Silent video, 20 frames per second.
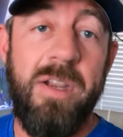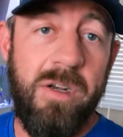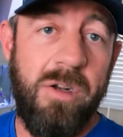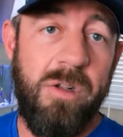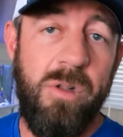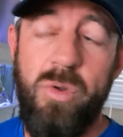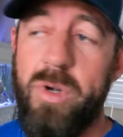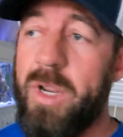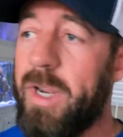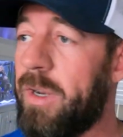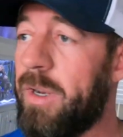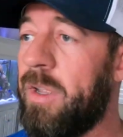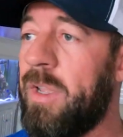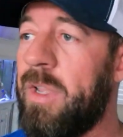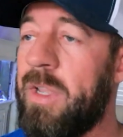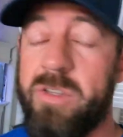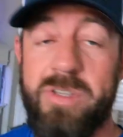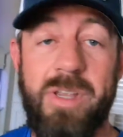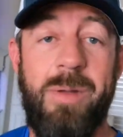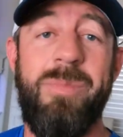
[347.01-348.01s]
including
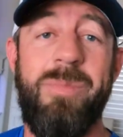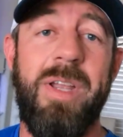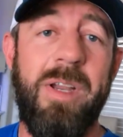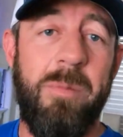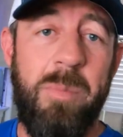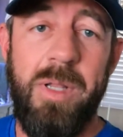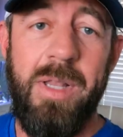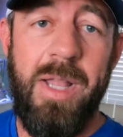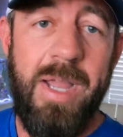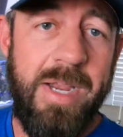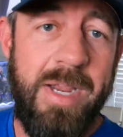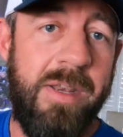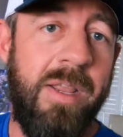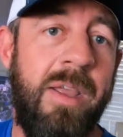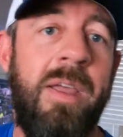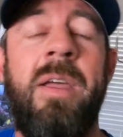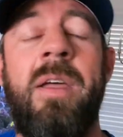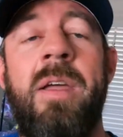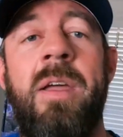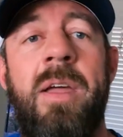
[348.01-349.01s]
something polite,
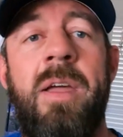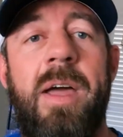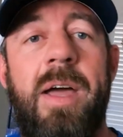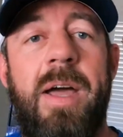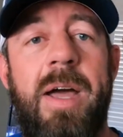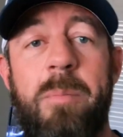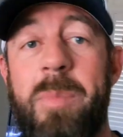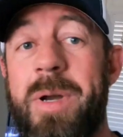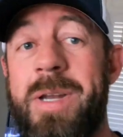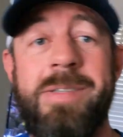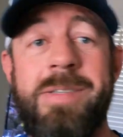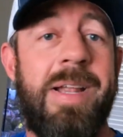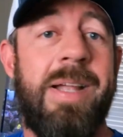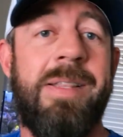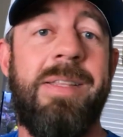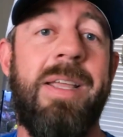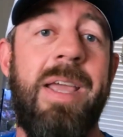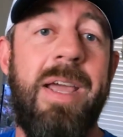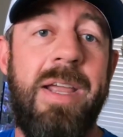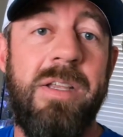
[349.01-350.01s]
but it's
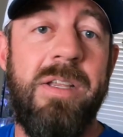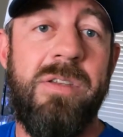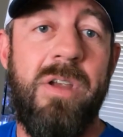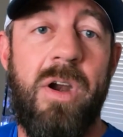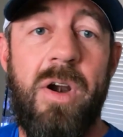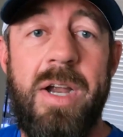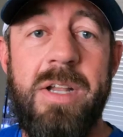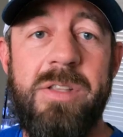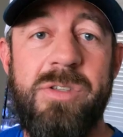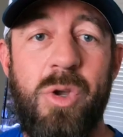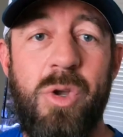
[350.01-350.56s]
not the case, all right?